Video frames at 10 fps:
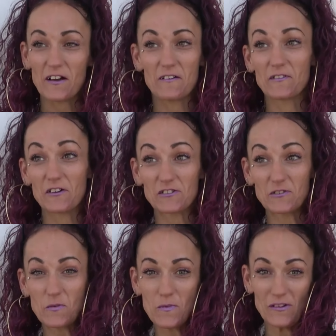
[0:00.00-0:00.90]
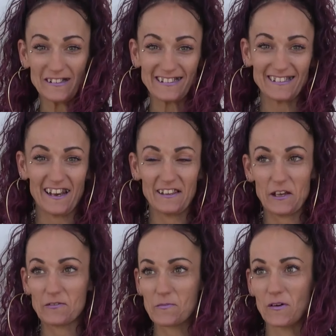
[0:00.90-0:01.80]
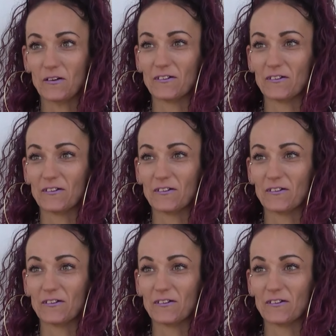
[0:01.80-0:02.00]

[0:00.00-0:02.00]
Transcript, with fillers: Five girls, two boys. I love them all.